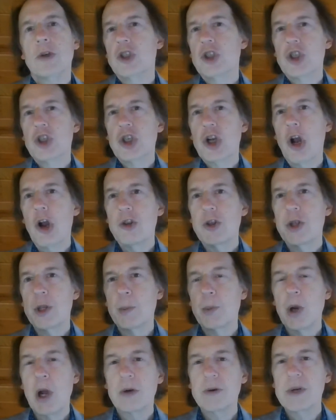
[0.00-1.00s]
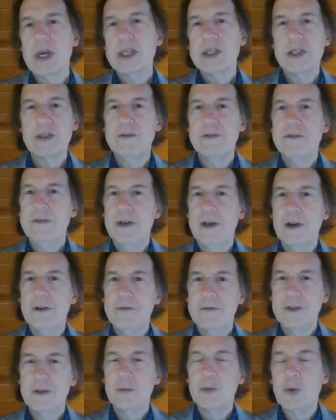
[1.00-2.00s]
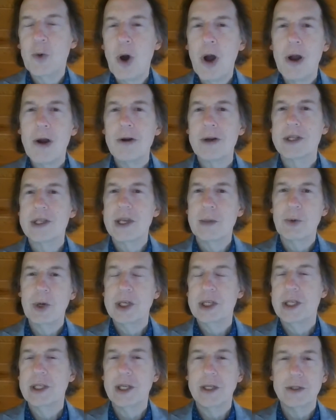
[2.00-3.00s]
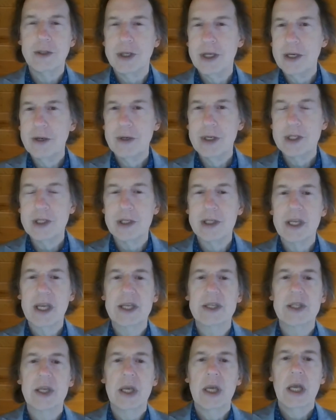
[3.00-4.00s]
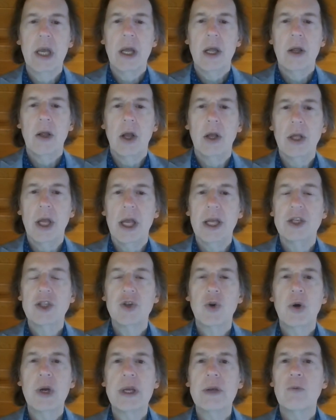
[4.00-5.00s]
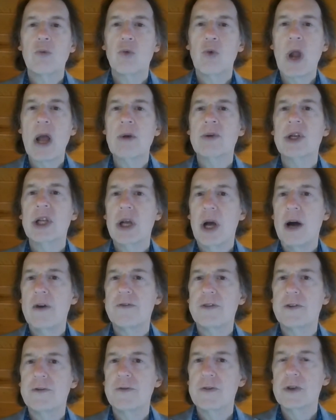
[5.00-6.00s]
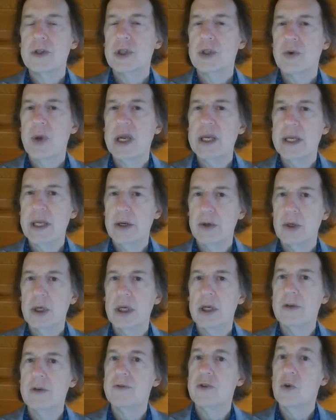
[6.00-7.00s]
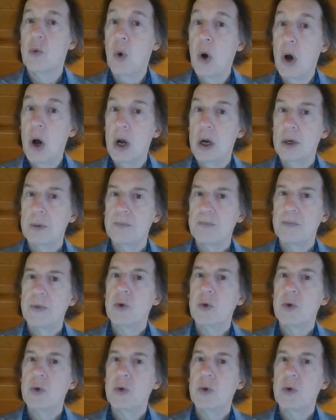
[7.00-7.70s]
chart the progress of film noir and separate it into eras and things enjoy rounding off the first great era of noir